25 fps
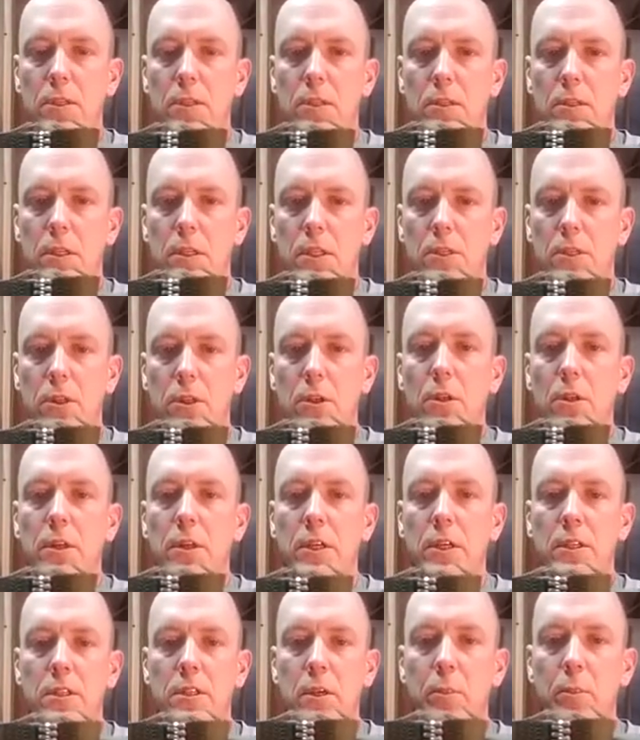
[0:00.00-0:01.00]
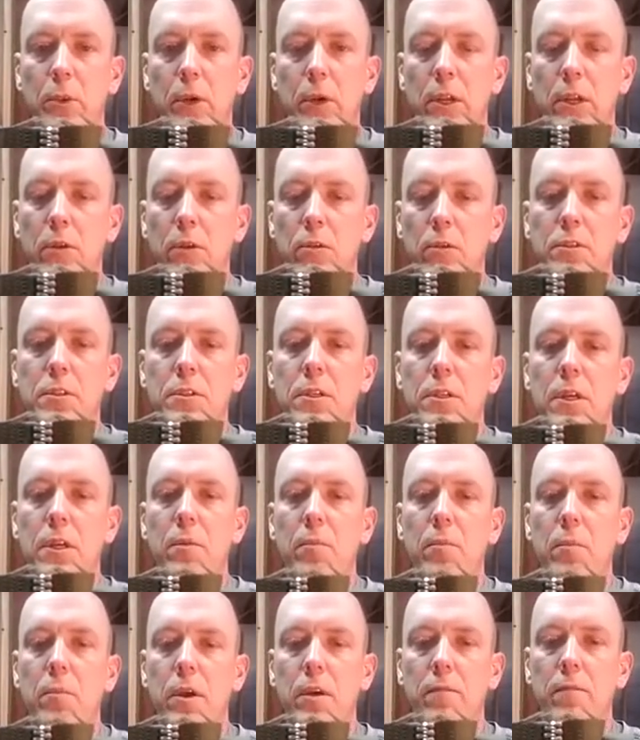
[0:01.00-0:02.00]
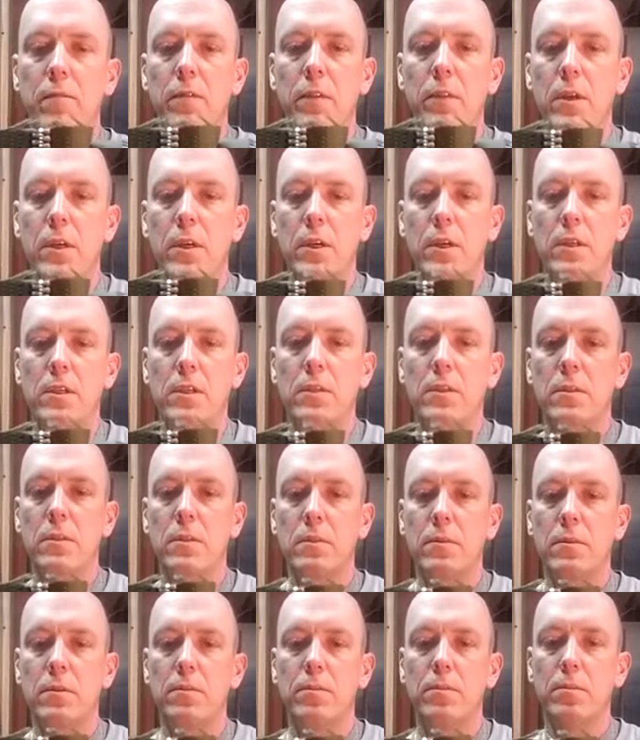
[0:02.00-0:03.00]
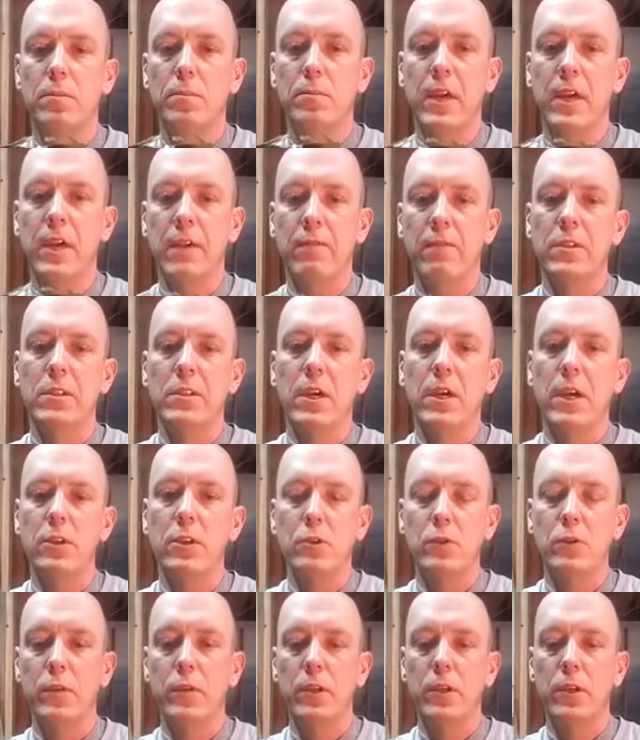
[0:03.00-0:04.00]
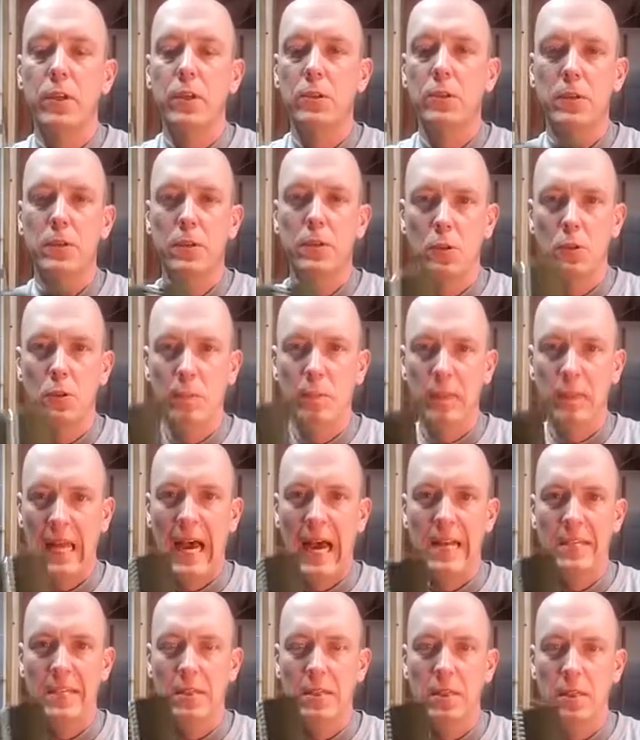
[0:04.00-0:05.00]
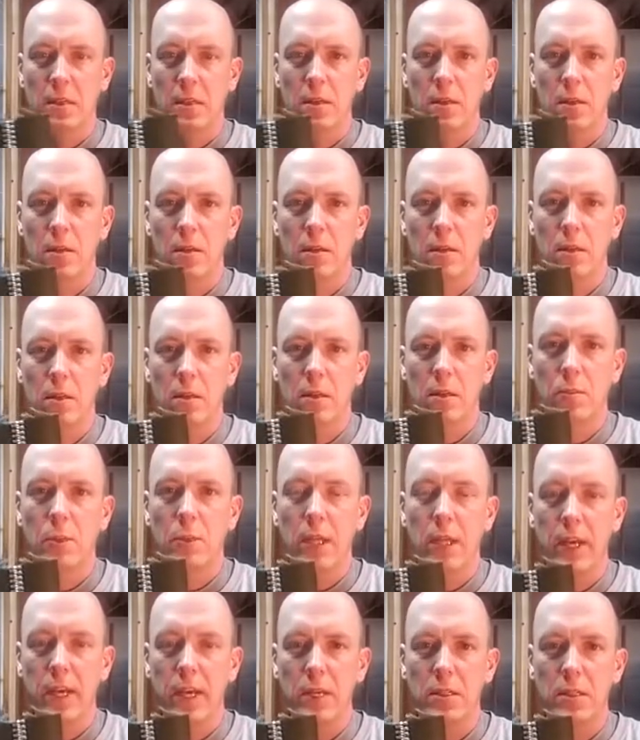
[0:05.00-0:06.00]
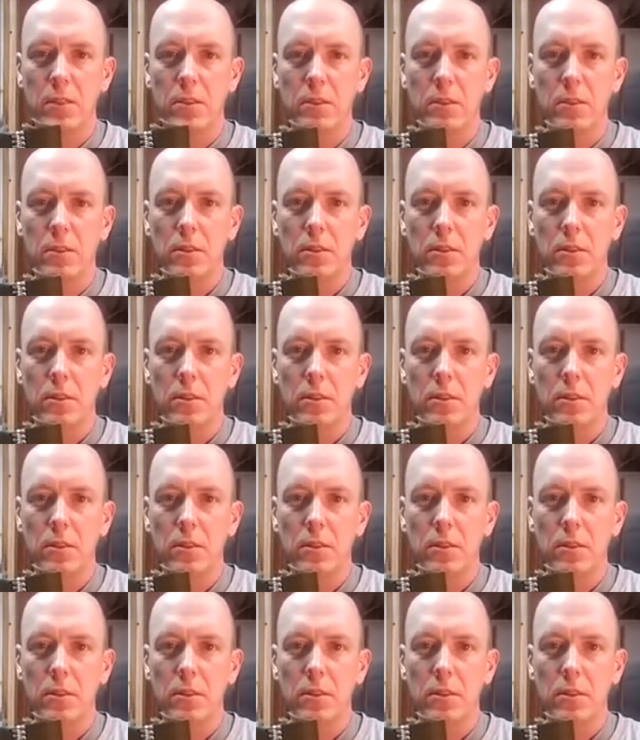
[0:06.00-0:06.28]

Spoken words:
it's a good looking zipper. I know some of the canvas guys over the years have used plastic in place.